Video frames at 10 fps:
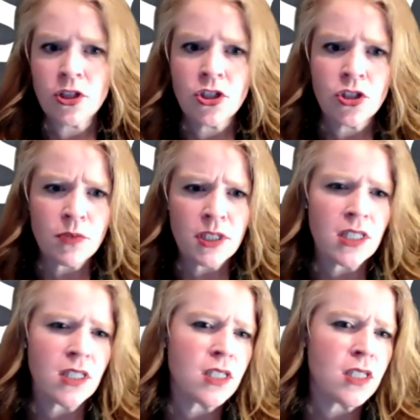you
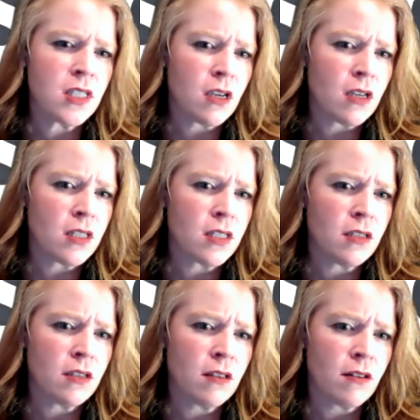please discuss,
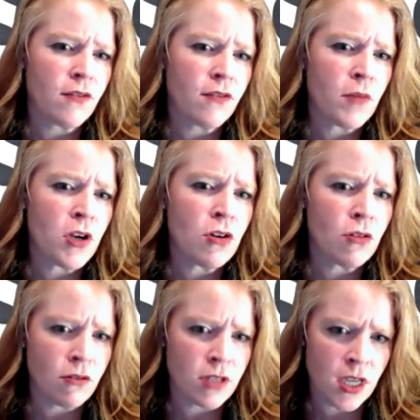from a
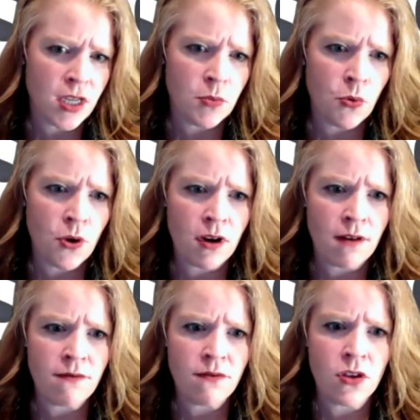neuroscience point of
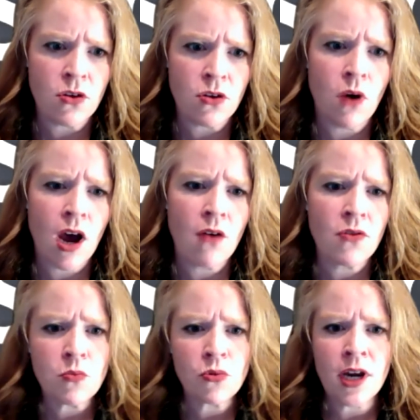view, how
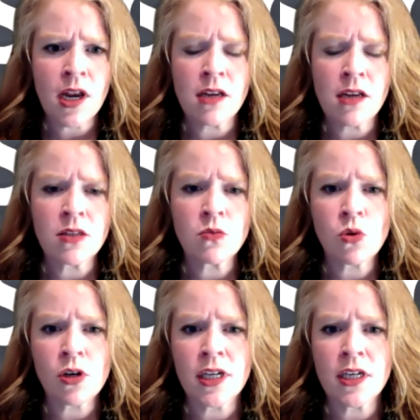the brain is
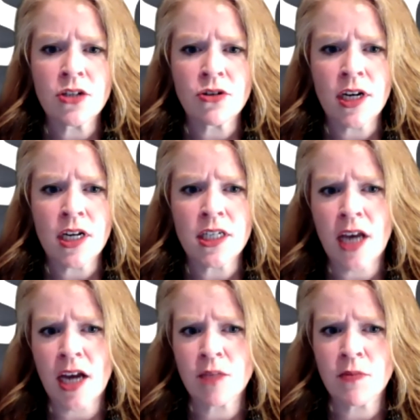working during
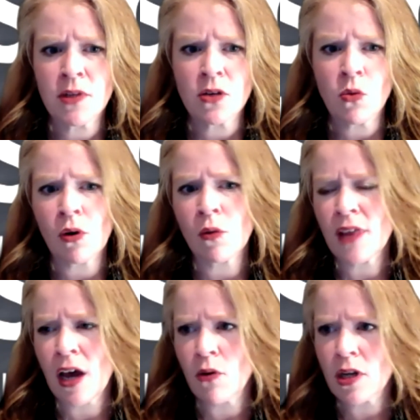attachment or
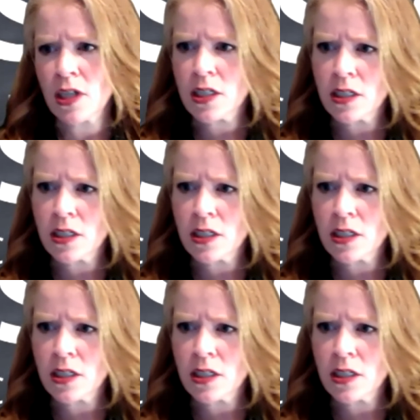without it?